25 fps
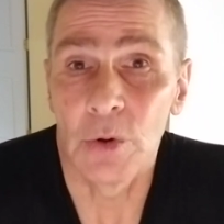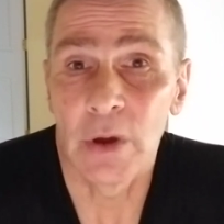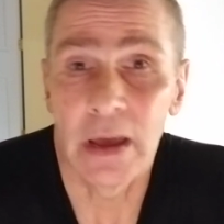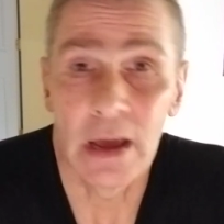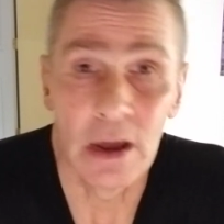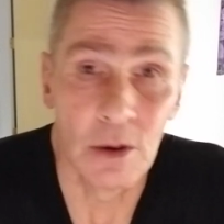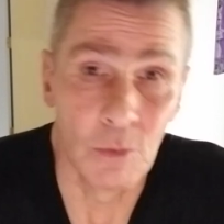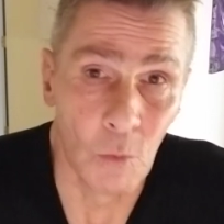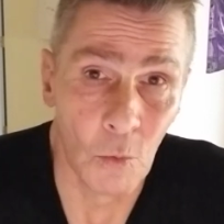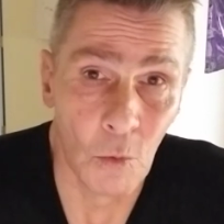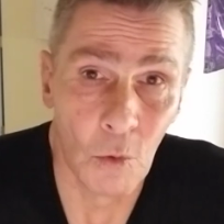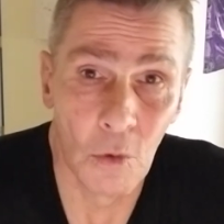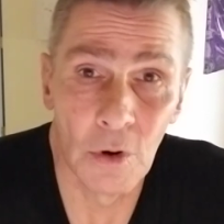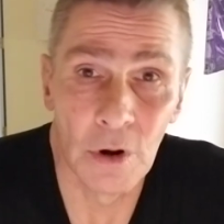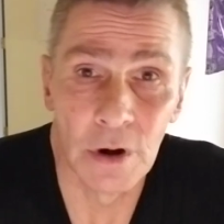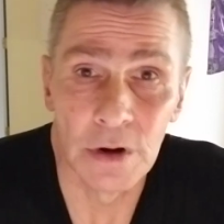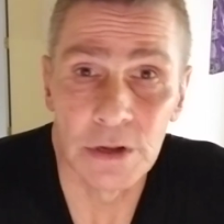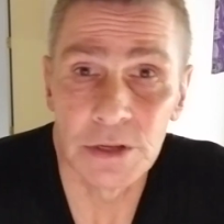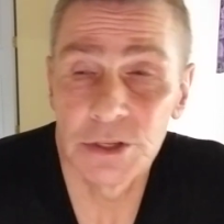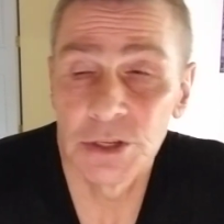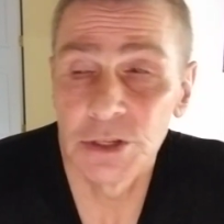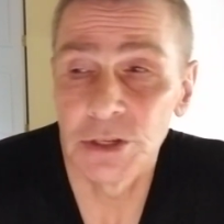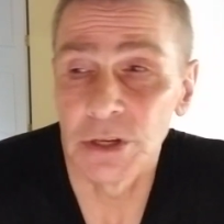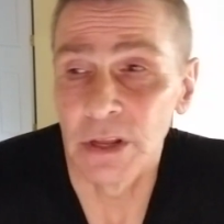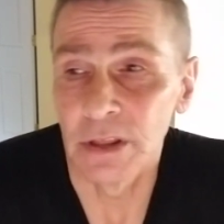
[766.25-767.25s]
He had
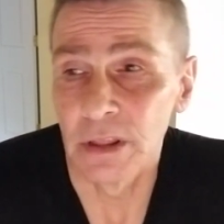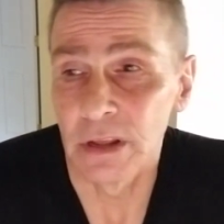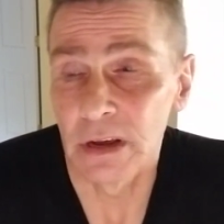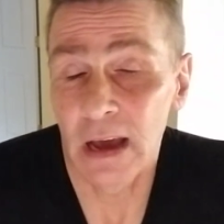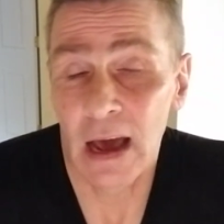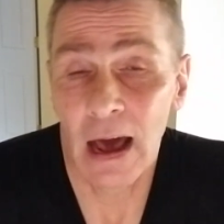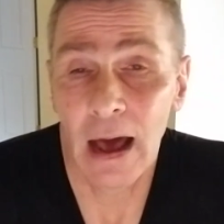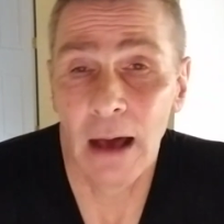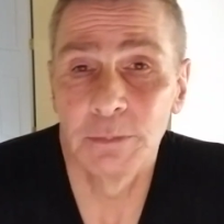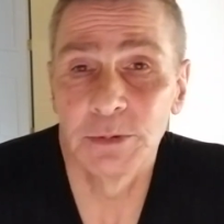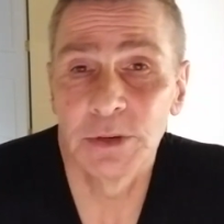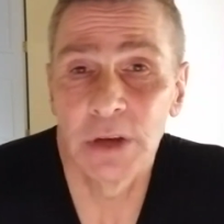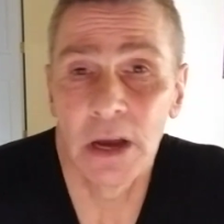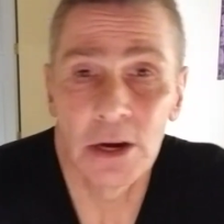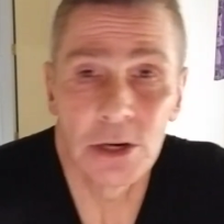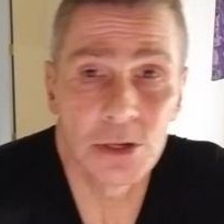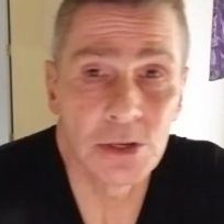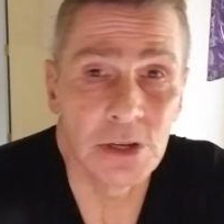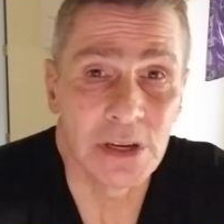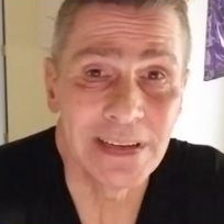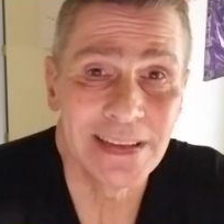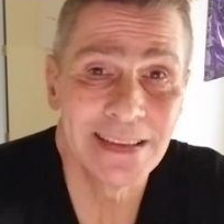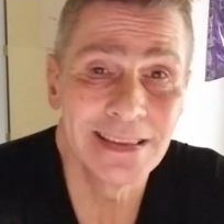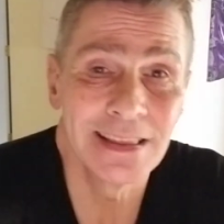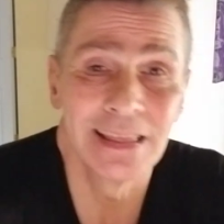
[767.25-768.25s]
warrants, and the cops
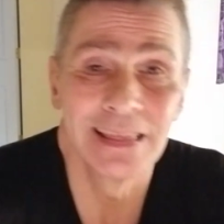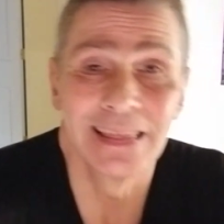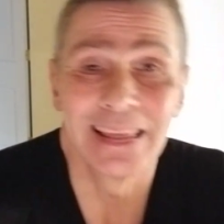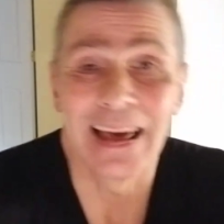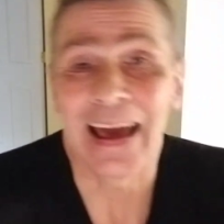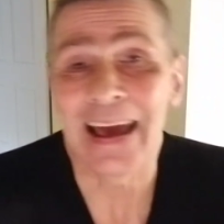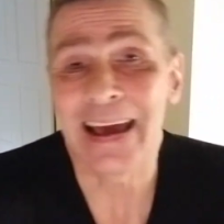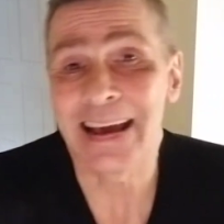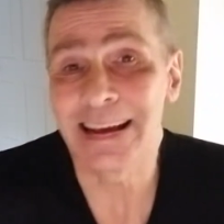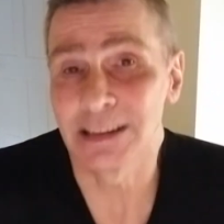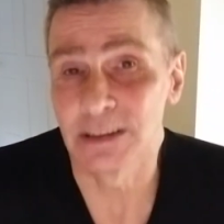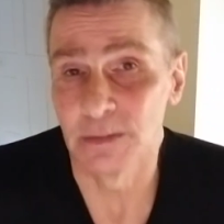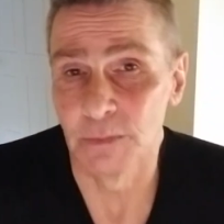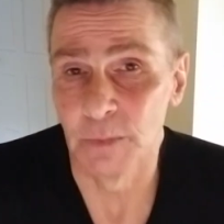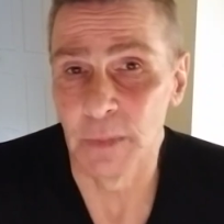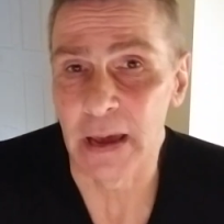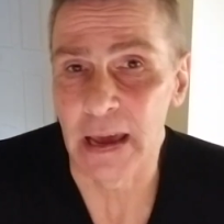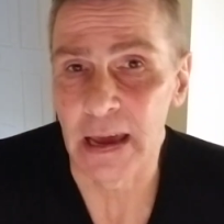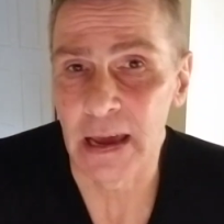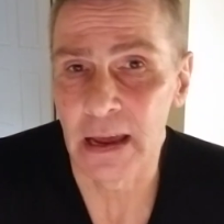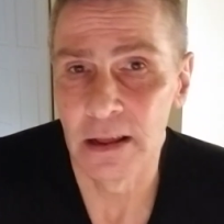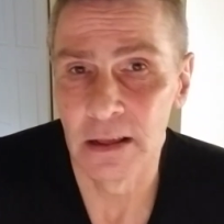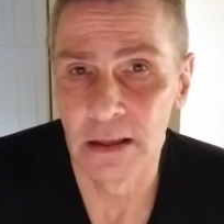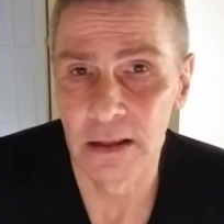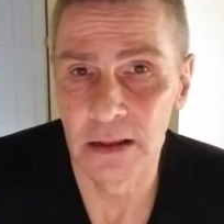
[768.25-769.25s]
actually thanked
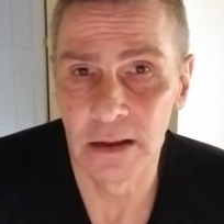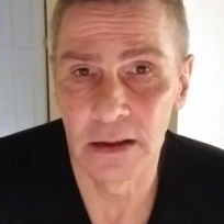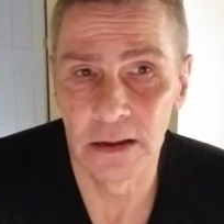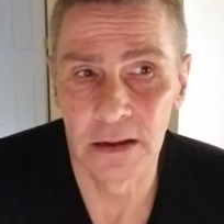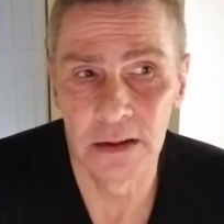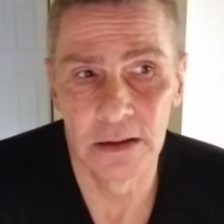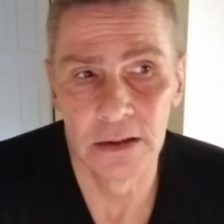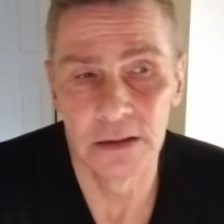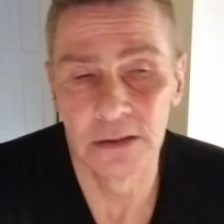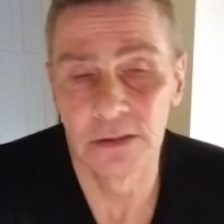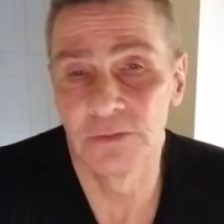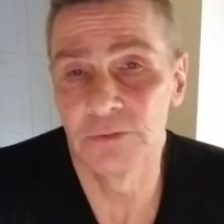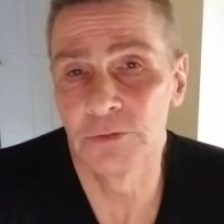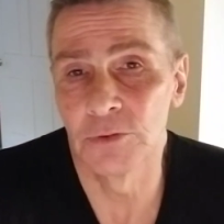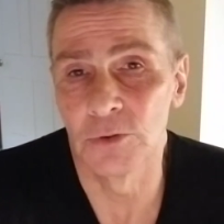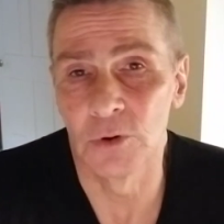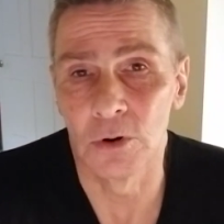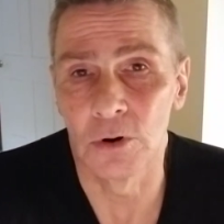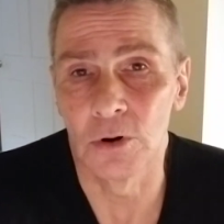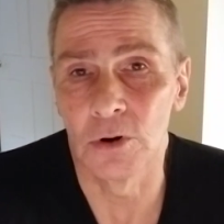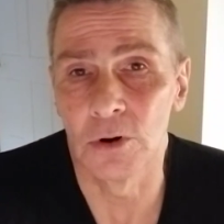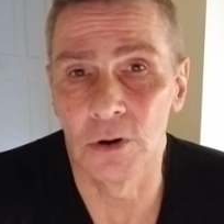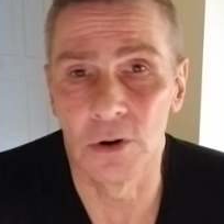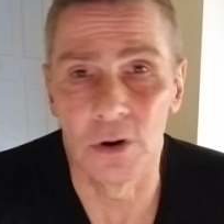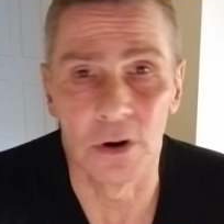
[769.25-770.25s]
me
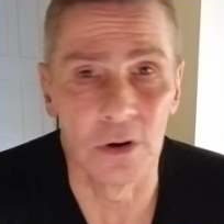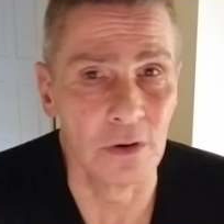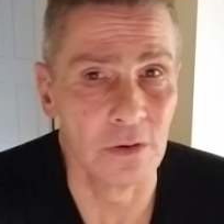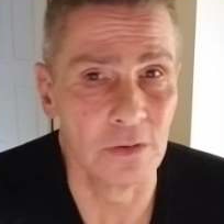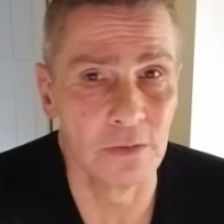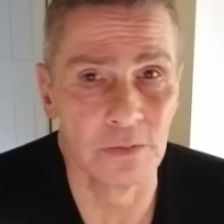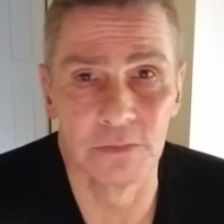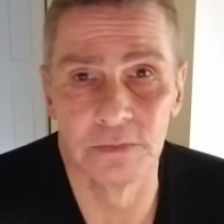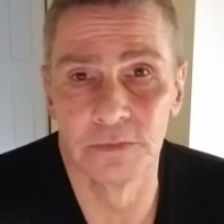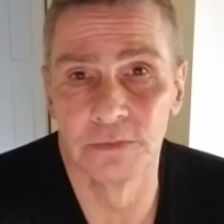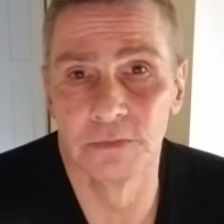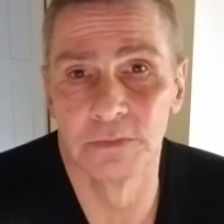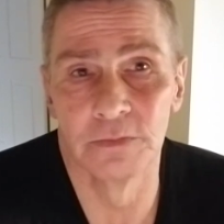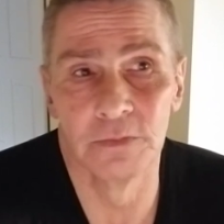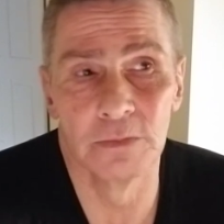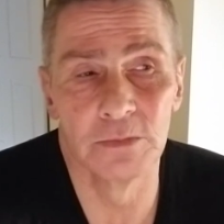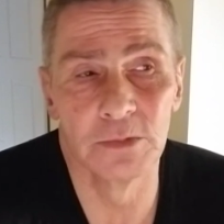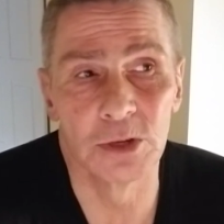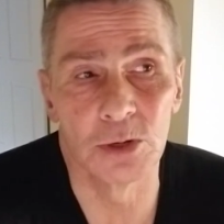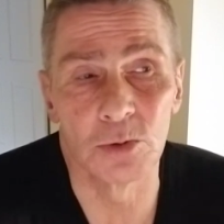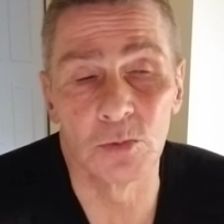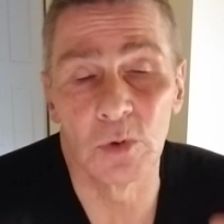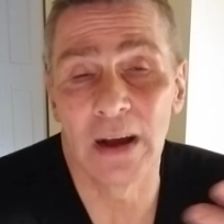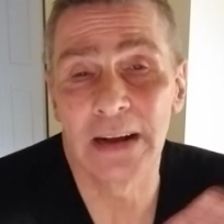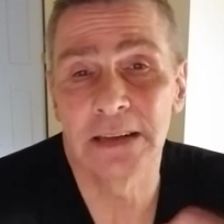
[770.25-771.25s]
for
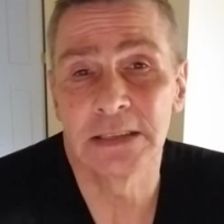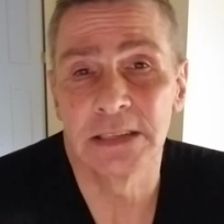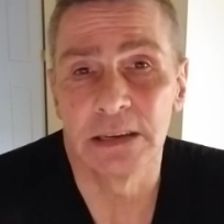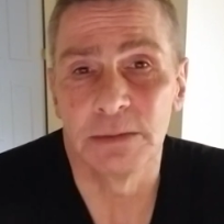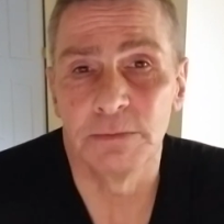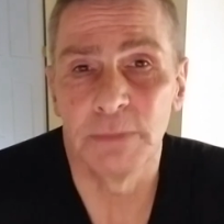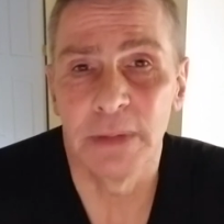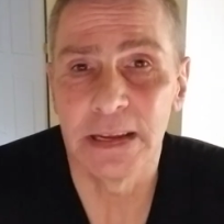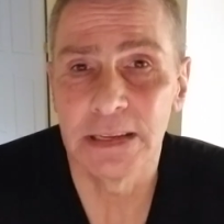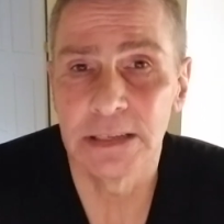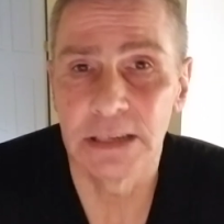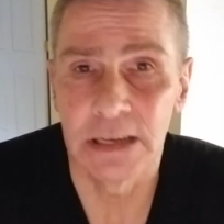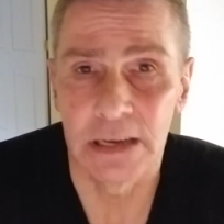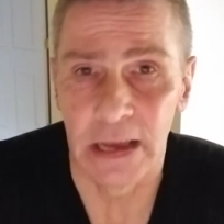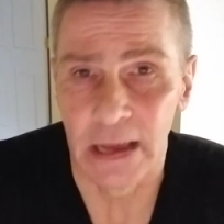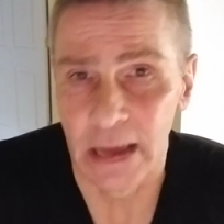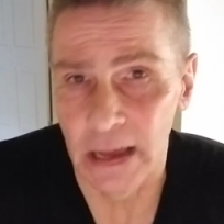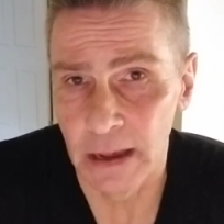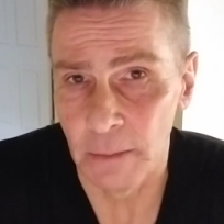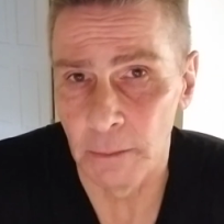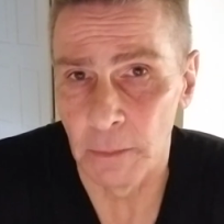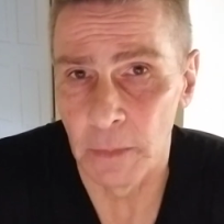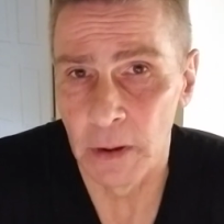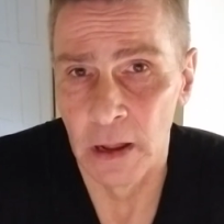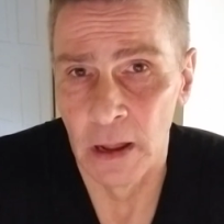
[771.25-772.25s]
directing me to
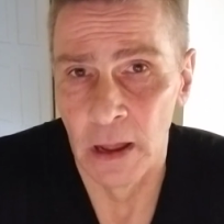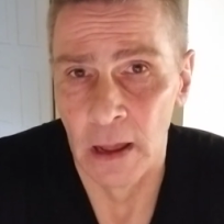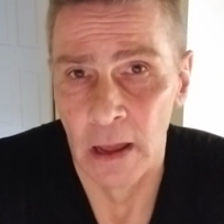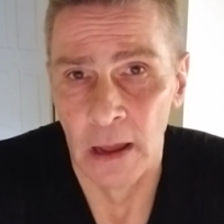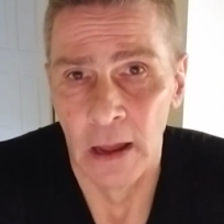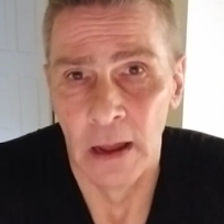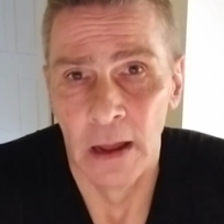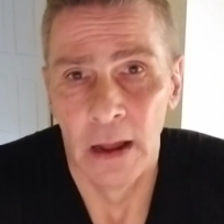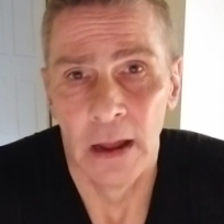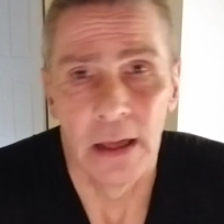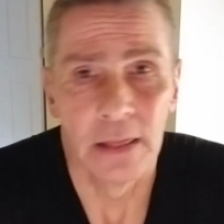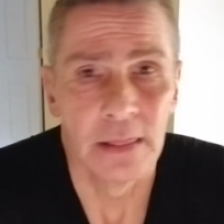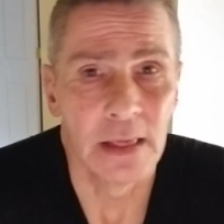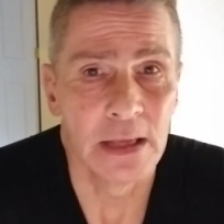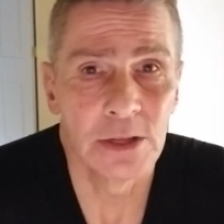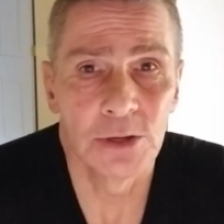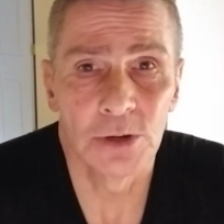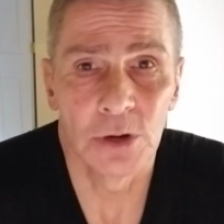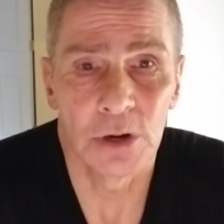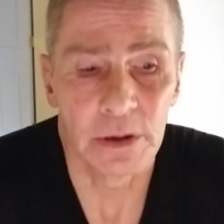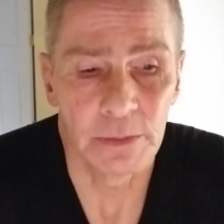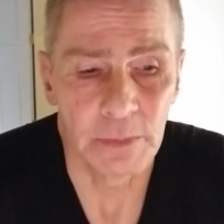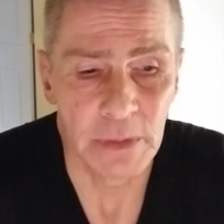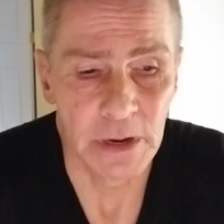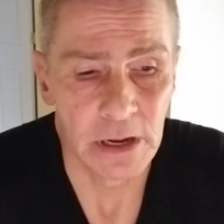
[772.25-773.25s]
him, and they
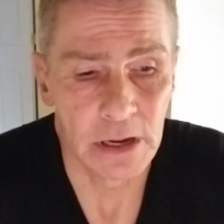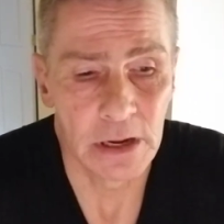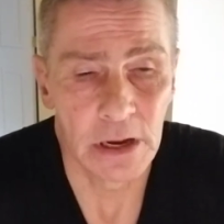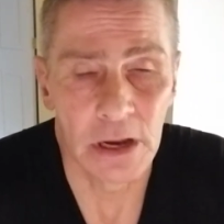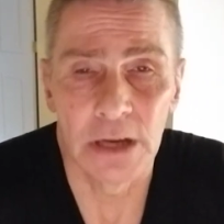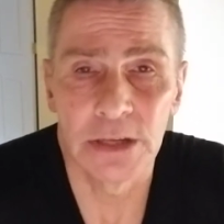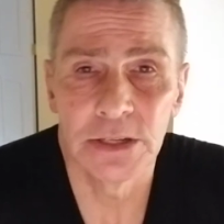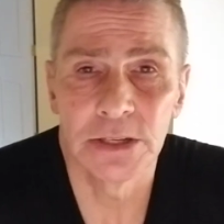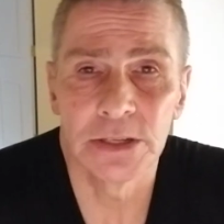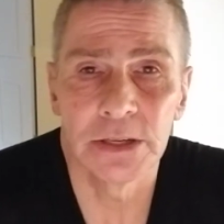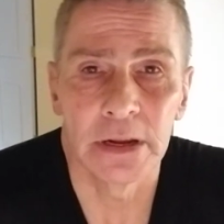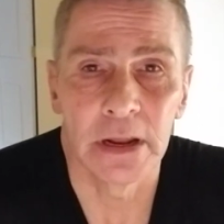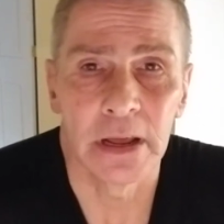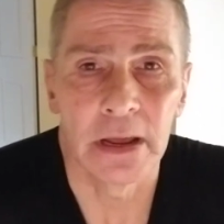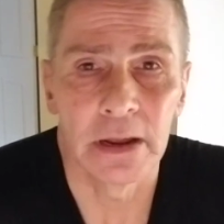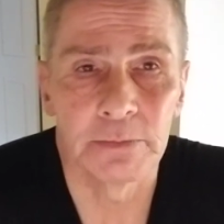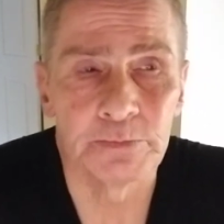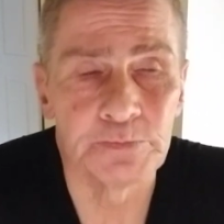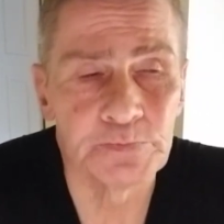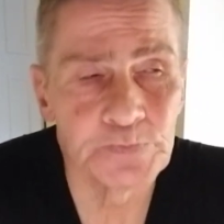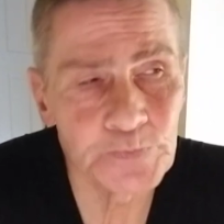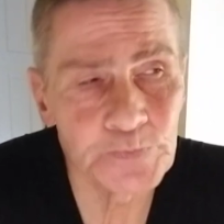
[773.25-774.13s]
took him into custody.